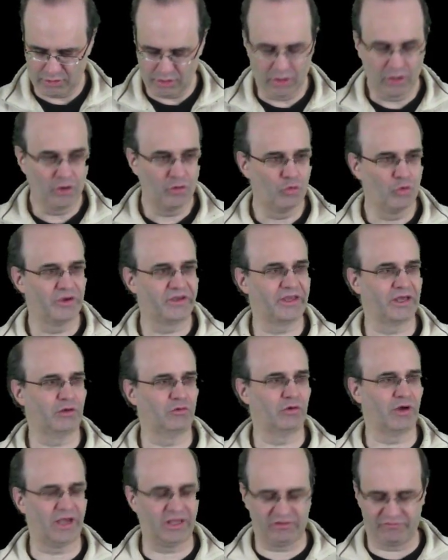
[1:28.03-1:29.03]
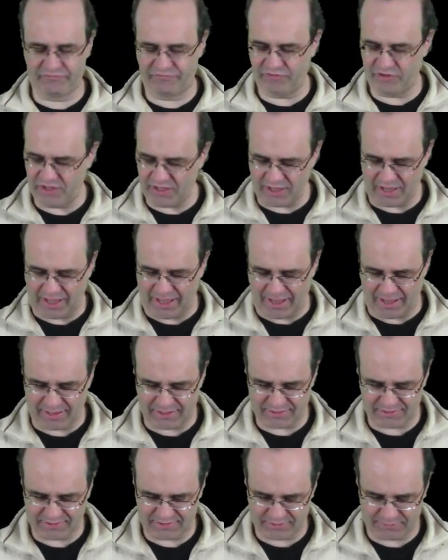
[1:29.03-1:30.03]
we can write v
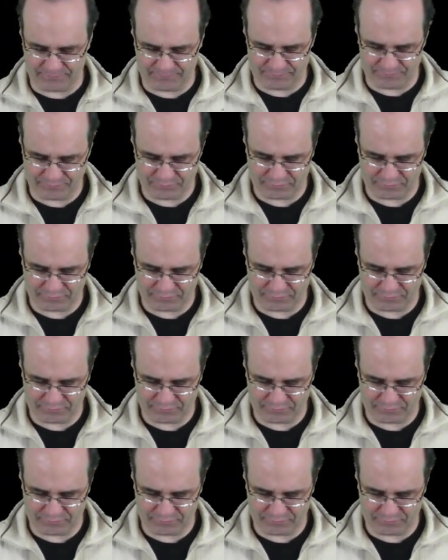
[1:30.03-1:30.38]
as